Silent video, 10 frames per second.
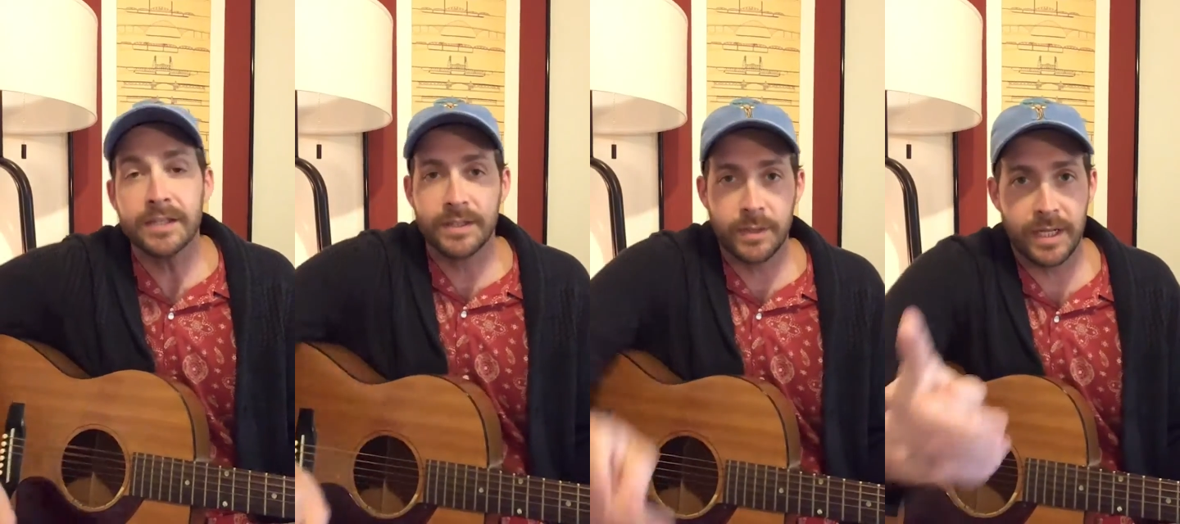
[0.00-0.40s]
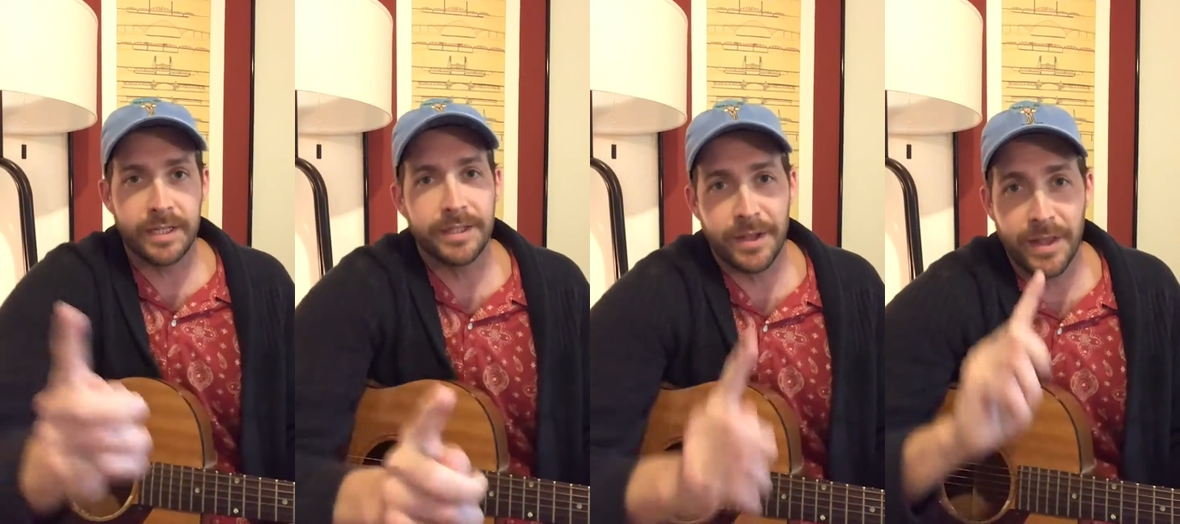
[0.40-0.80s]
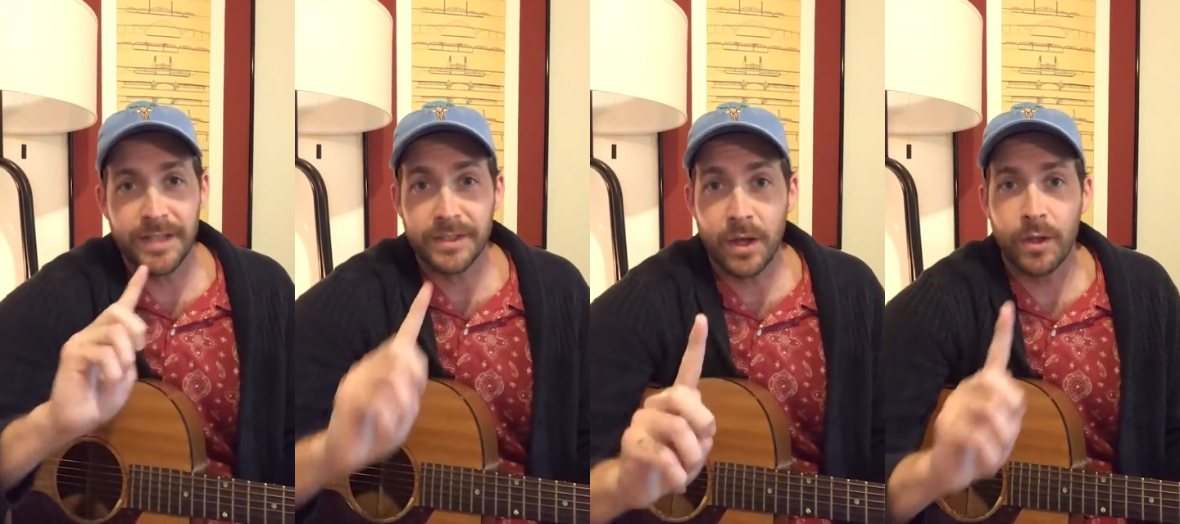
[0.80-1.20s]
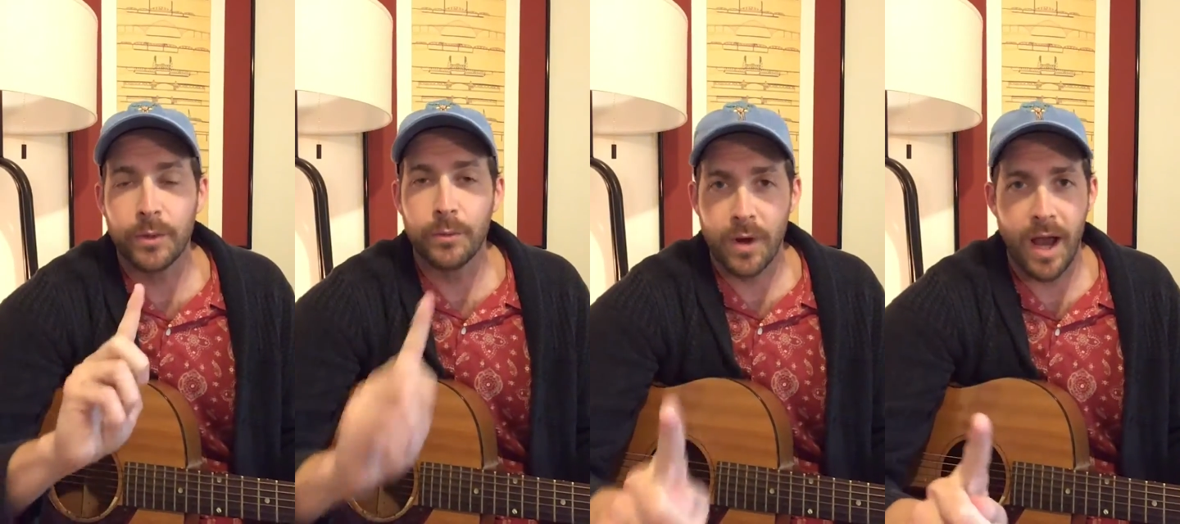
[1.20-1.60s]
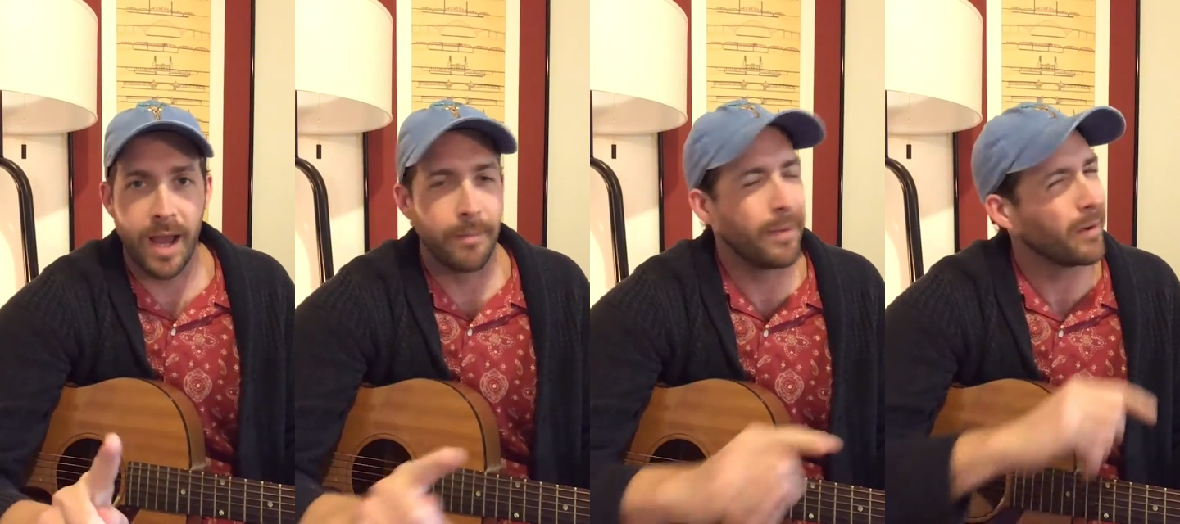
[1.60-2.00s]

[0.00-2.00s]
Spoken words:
See what I did there? That's called a rhyme.